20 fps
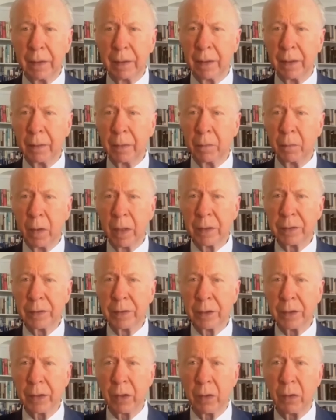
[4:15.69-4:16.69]
And
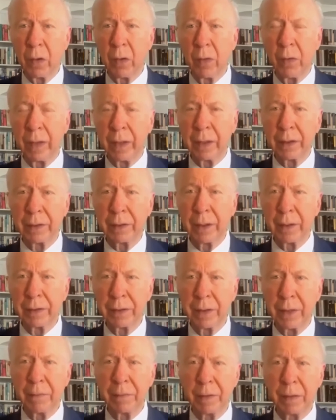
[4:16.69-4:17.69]
where is this all going?
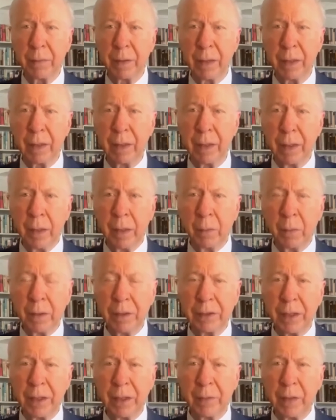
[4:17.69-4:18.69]

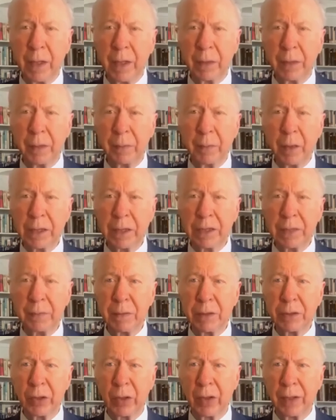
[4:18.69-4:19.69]
We seem to be on the
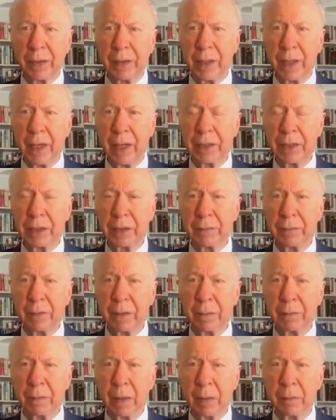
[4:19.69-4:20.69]
precipice or
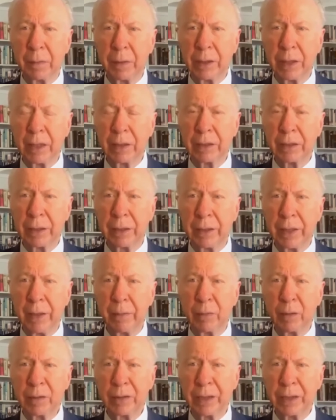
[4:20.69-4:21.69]
edge of a
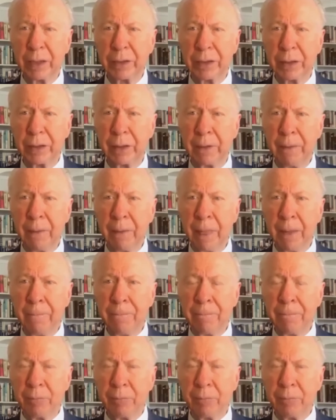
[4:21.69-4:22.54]
potentially deep recession.